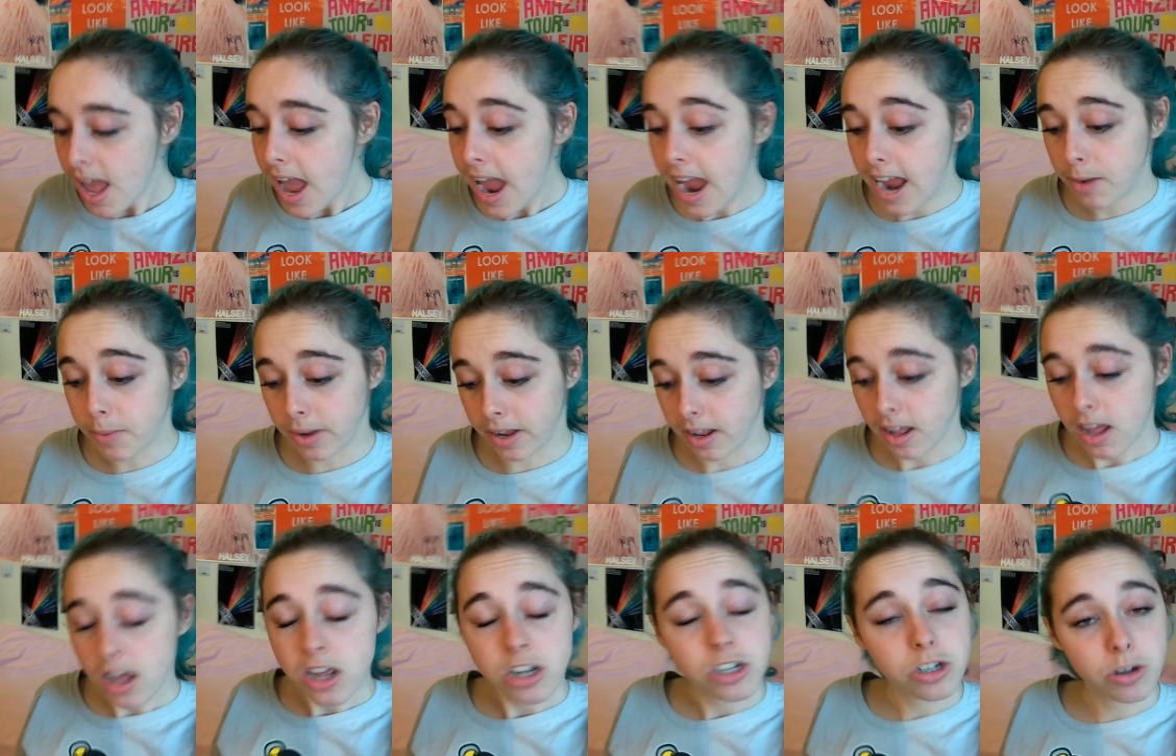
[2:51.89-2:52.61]

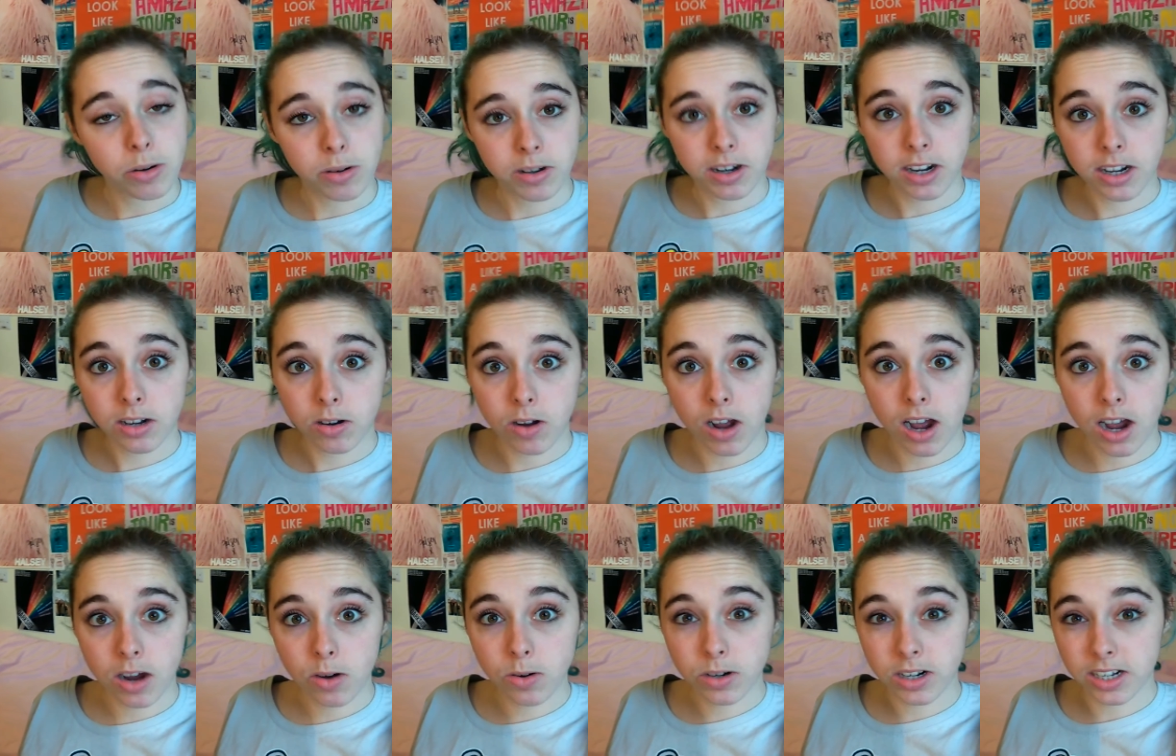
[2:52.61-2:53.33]
Anyway, so
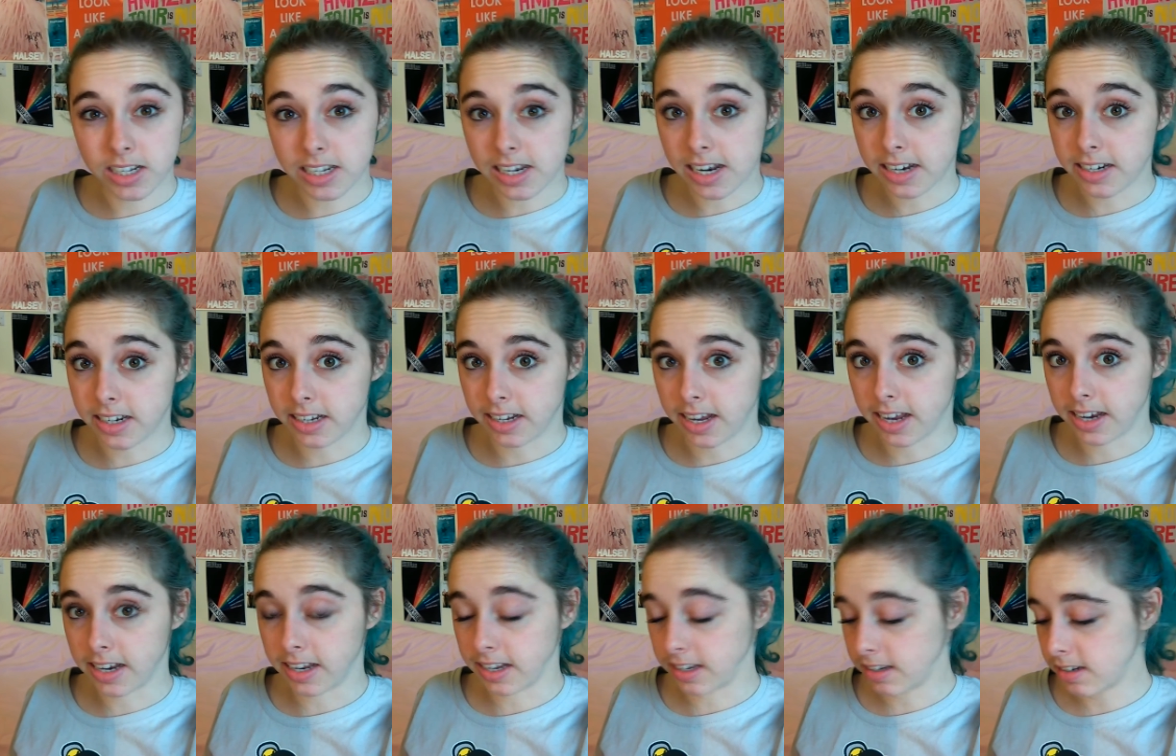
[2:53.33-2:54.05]
Old Icelandic
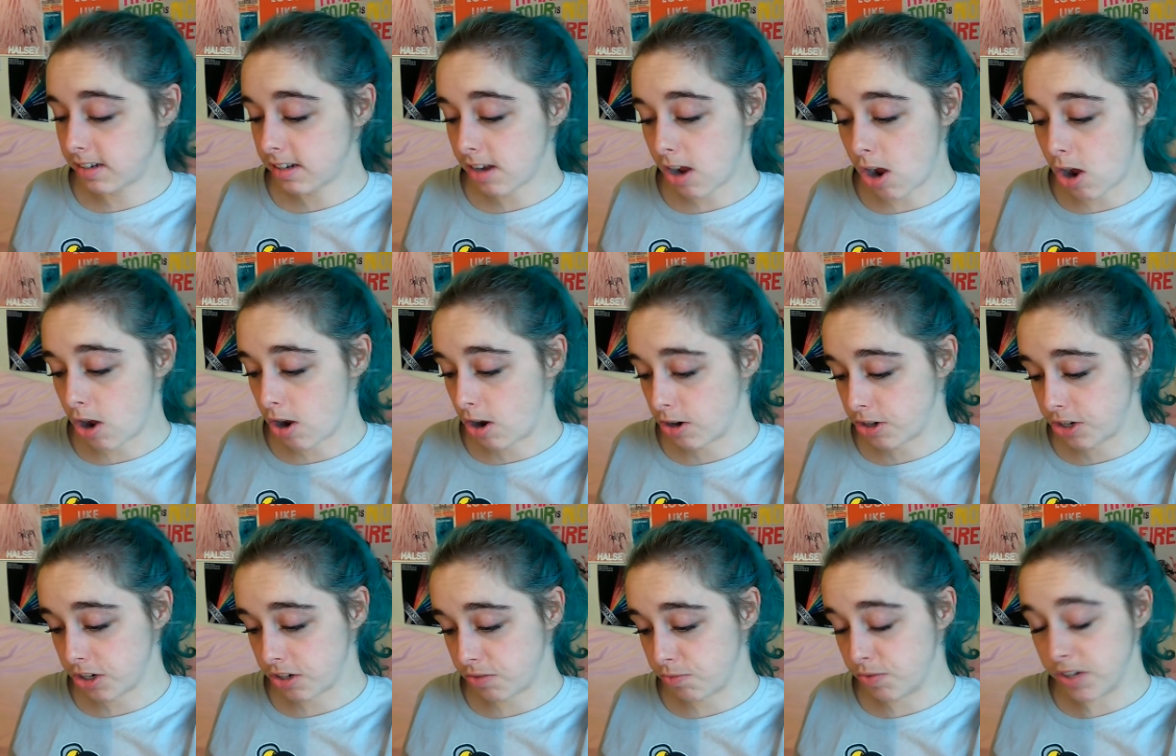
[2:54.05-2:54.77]
kennings are
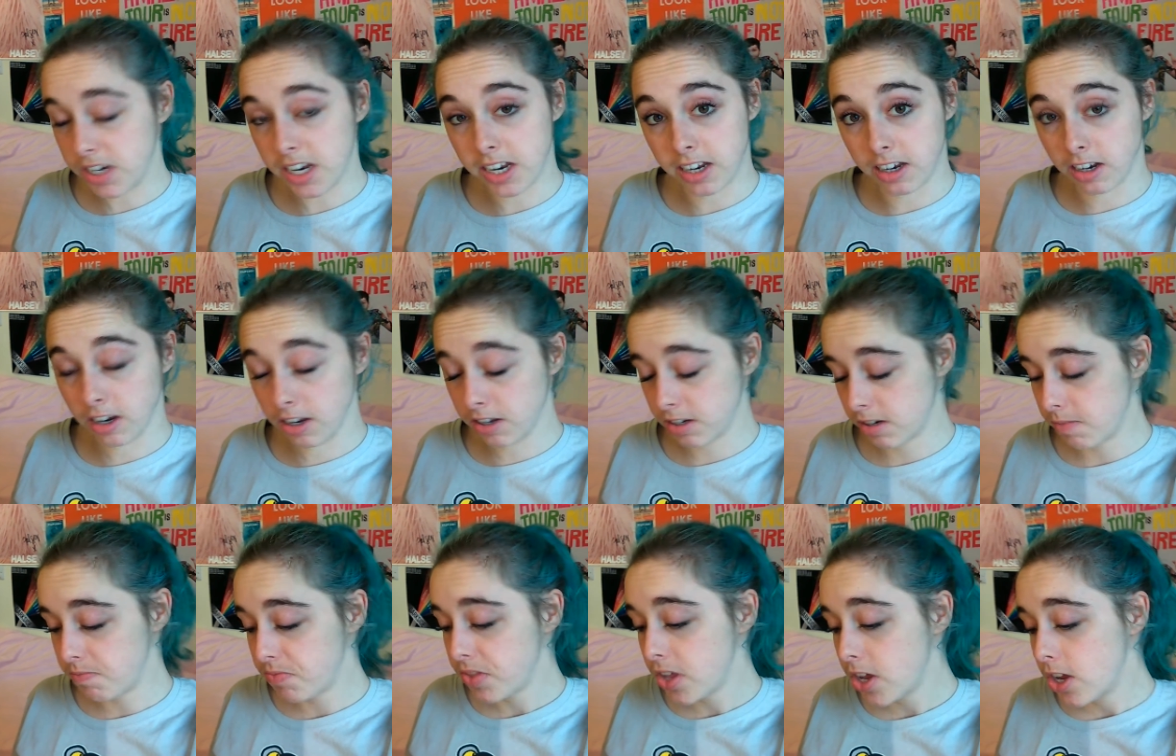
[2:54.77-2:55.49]
just
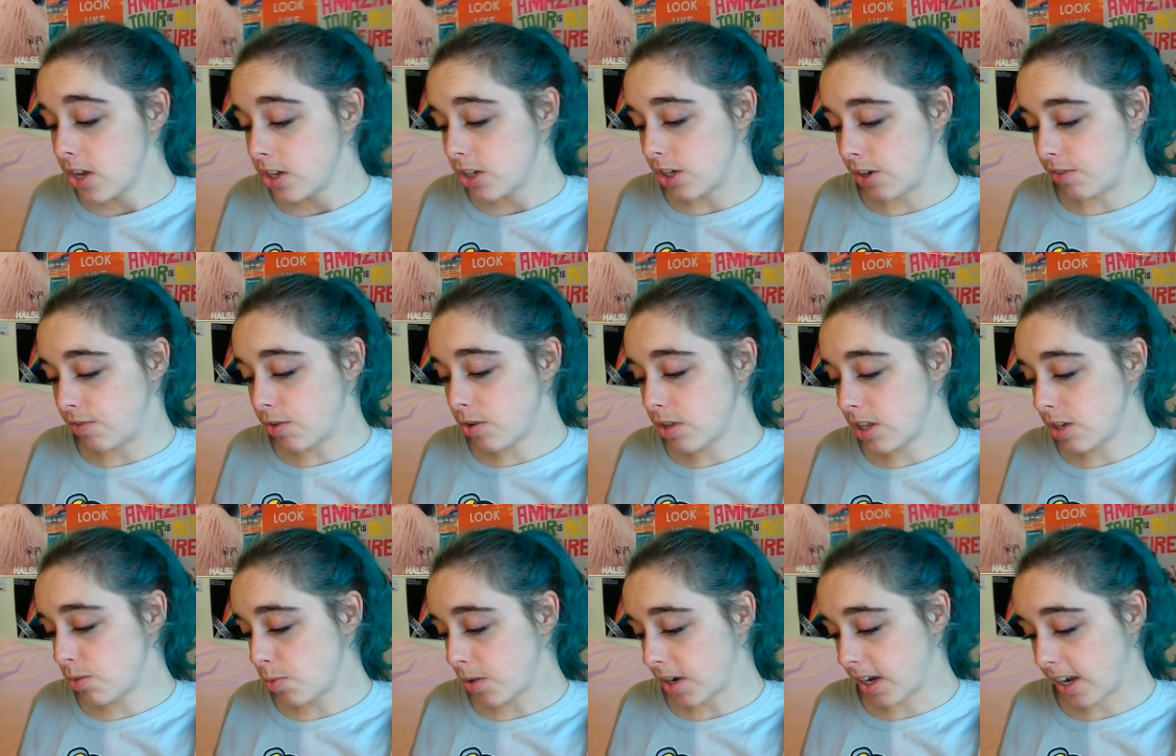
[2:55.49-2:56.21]
ridiculous. So you've got
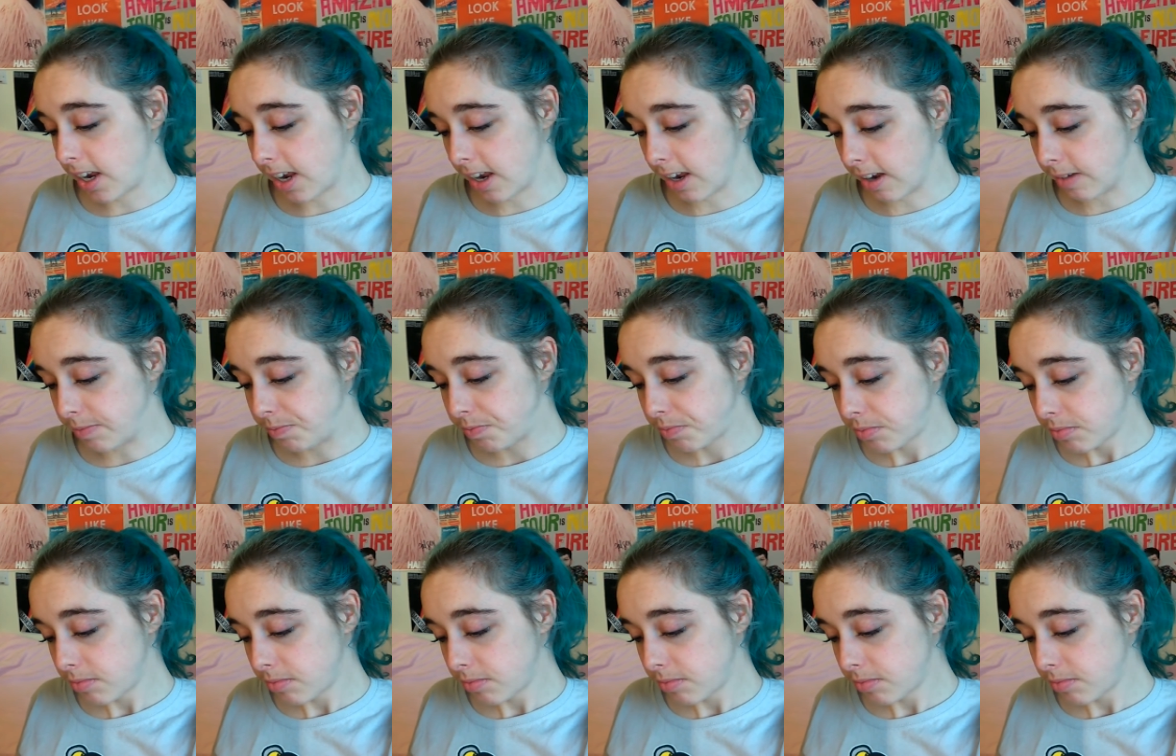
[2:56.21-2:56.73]
this one here.